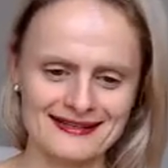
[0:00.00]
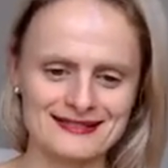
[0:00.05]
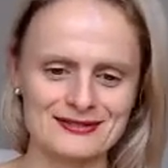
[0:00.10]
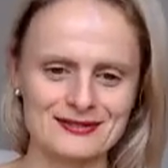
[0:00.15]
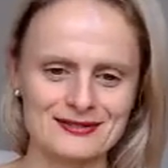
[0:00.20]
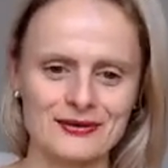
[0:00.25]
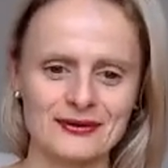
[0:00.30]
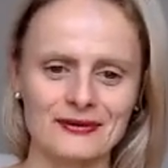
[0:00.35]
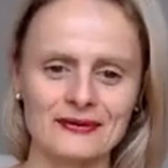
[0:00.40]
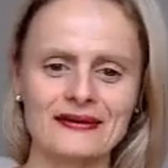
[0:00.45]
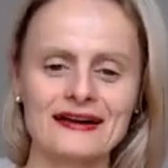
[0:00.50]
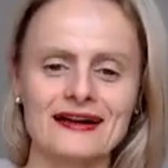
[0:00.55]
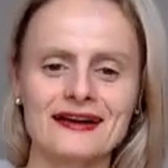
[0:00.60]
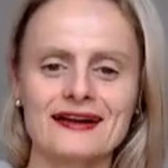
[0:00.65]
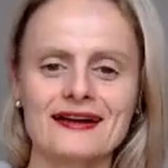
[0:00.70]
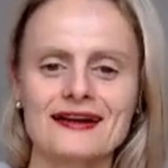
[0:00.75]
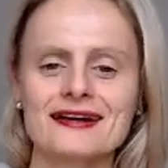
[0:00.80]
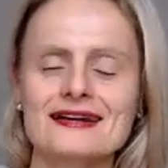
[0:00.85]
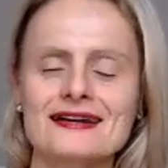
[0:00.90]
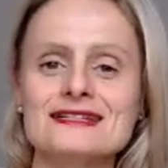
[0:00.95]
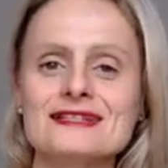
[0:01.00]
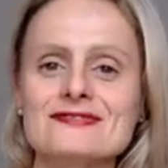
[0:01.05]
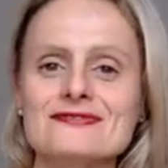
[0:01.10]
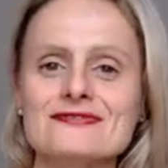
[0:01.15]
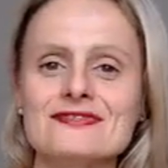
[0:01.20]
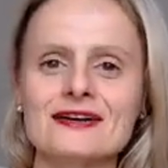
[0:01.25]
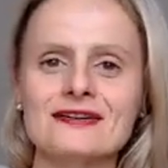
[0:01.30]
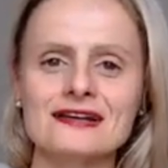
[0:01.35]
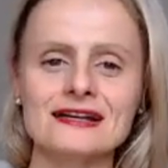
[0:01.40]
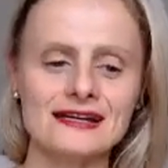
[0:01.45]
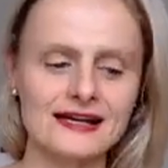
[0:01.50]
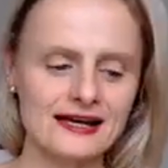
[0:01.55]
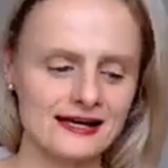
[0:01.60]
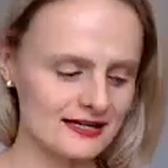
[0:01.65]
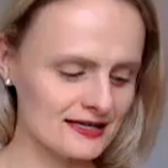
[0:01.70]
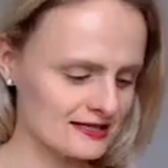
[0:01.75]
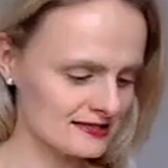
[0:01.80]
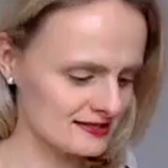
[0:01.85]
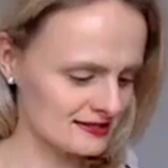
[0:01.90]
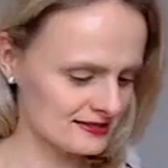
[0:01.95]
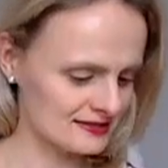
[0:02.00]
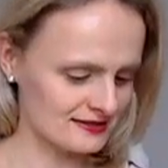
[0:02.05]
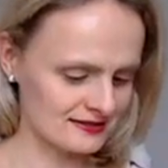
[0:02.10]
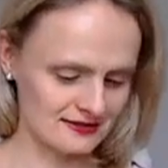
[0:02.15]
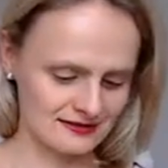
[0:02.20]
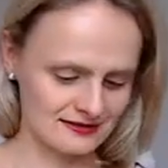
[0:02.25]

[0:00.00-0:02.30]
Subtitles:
So it's very nice.